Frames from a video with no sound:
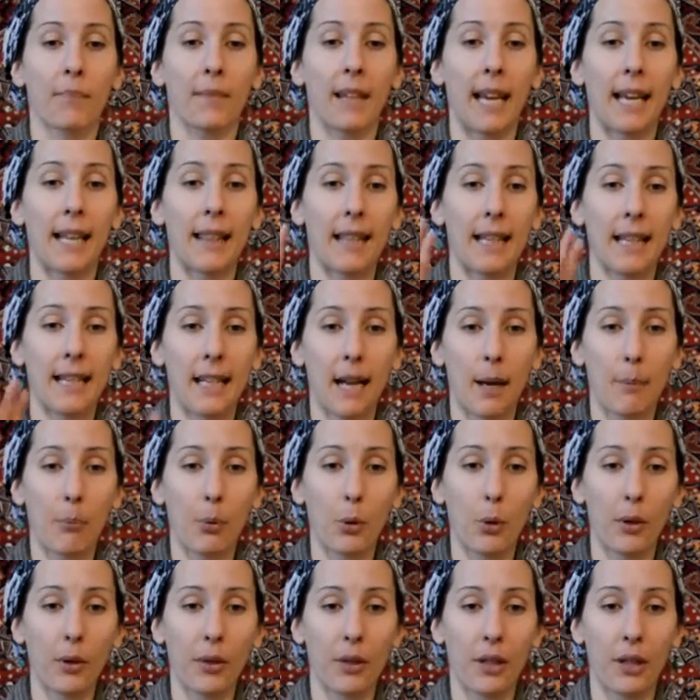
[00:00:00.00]
And then I
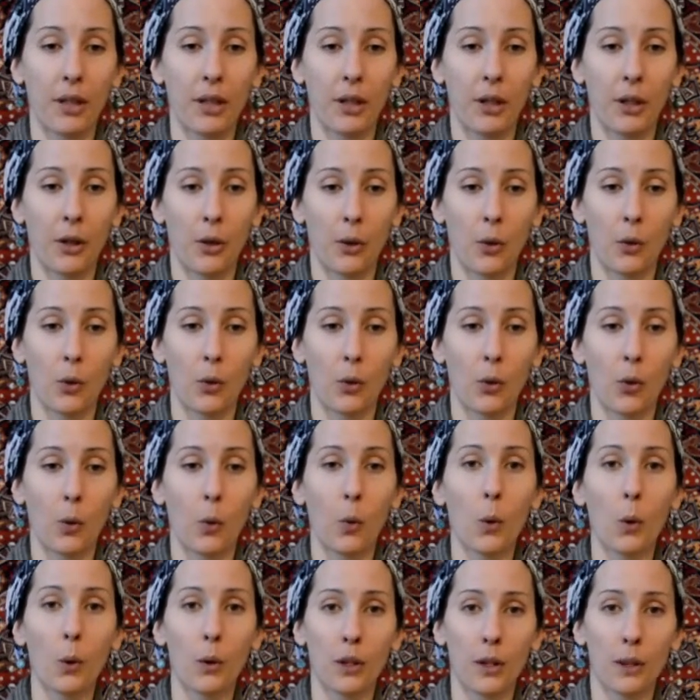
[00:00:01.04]
put the
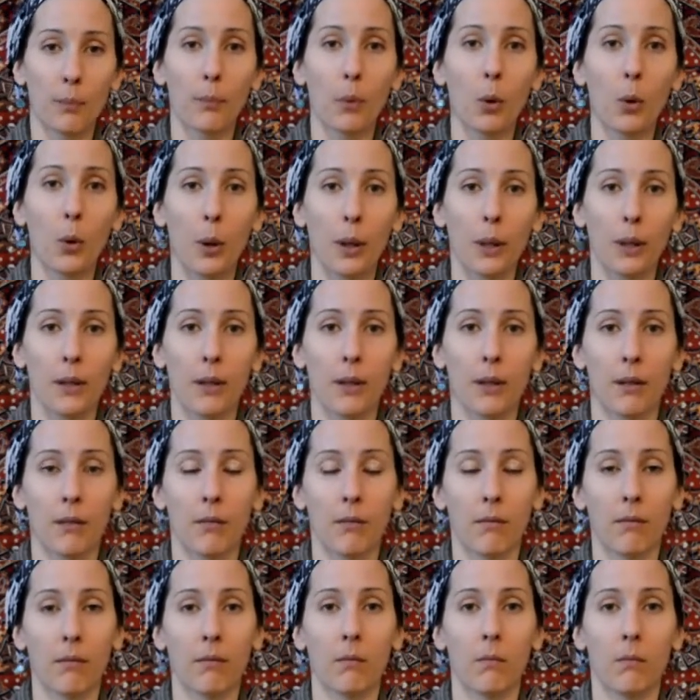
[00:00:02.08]
quartz points
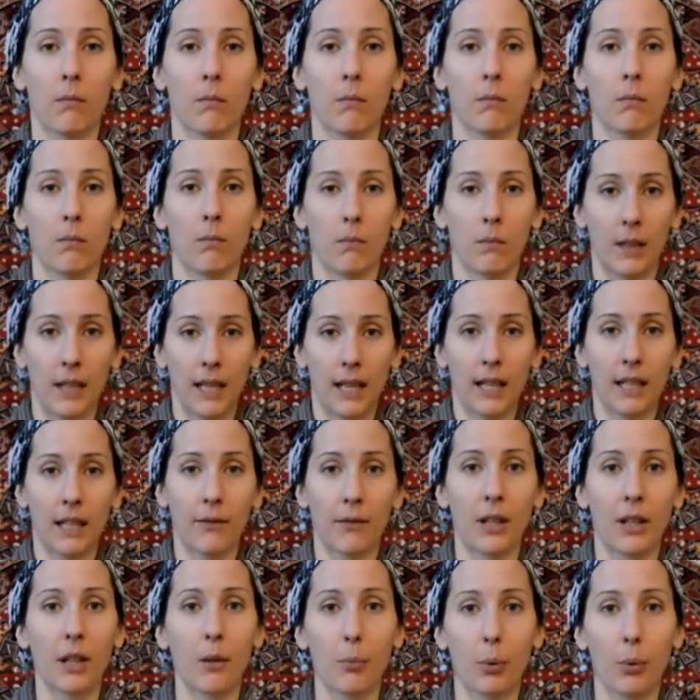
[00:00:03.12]
kind of
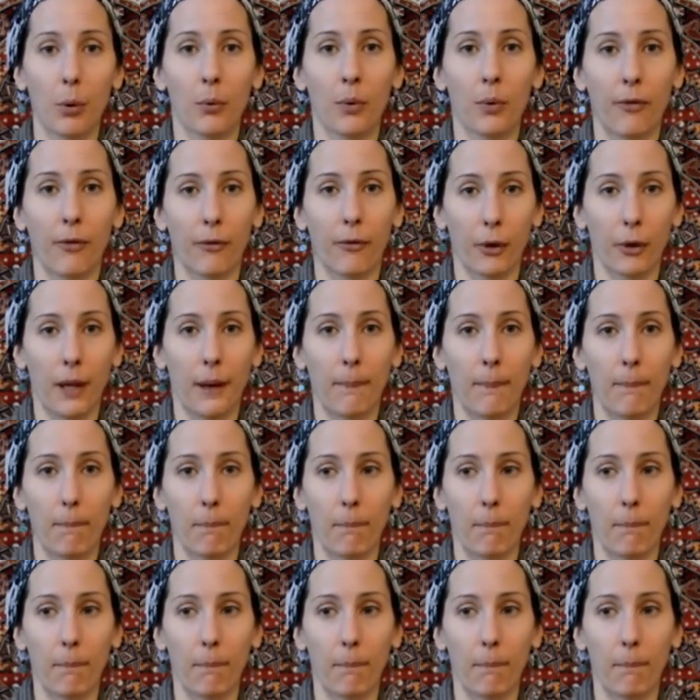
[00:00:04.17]
in the periphery.